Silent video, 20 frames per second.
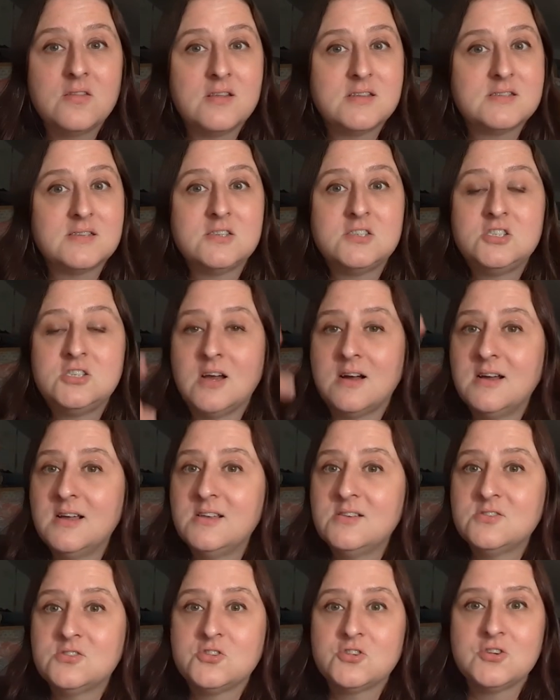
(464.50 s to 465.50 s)
there's a
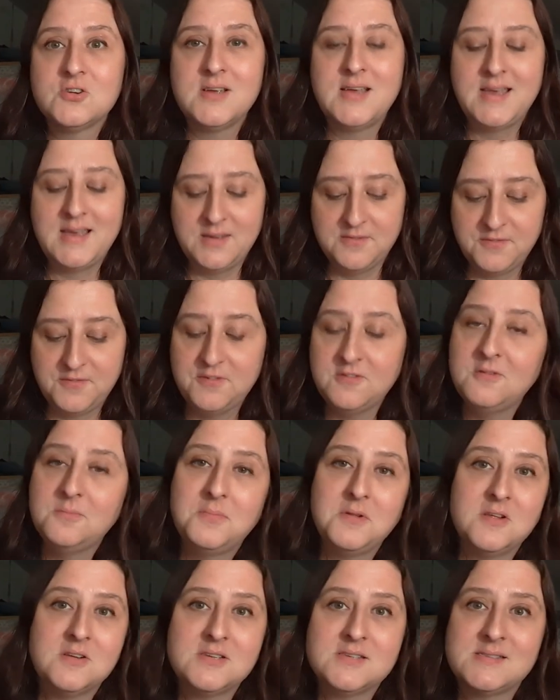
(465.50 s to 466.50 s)
giant tree in full
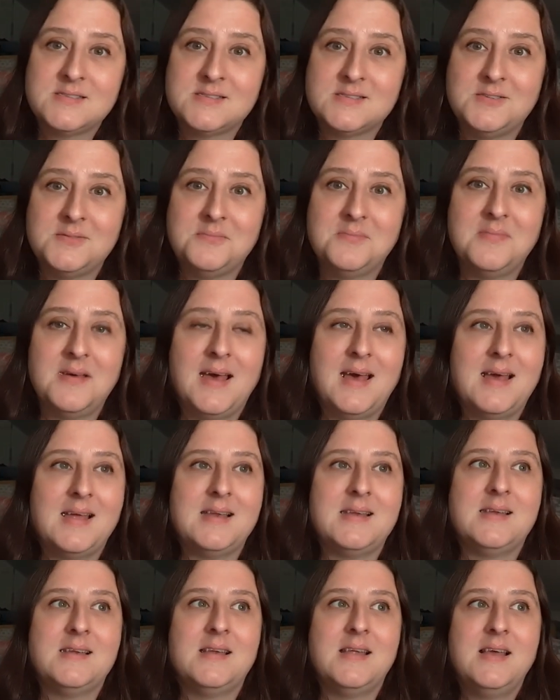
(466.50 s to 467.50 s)
blossom
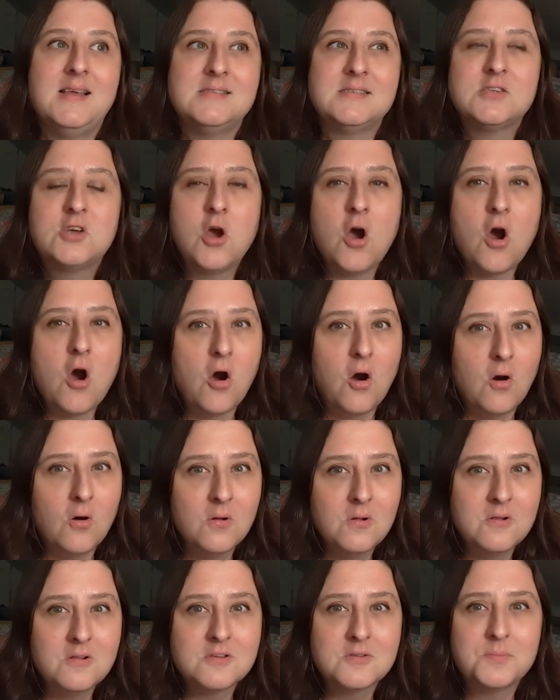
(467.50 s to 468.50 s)
and it's
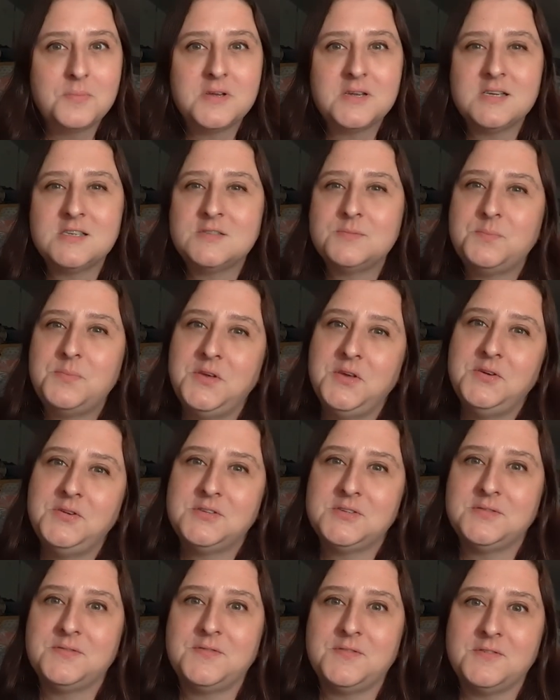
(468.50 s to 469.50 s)
cold but it's
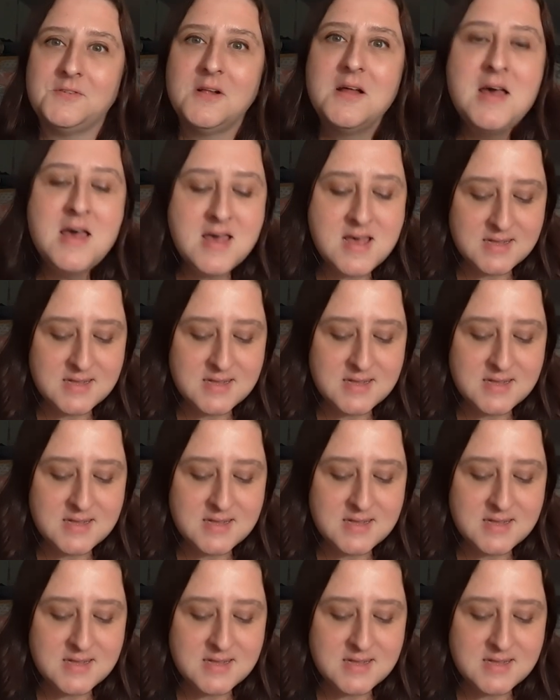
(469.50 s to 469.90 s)
beautiful.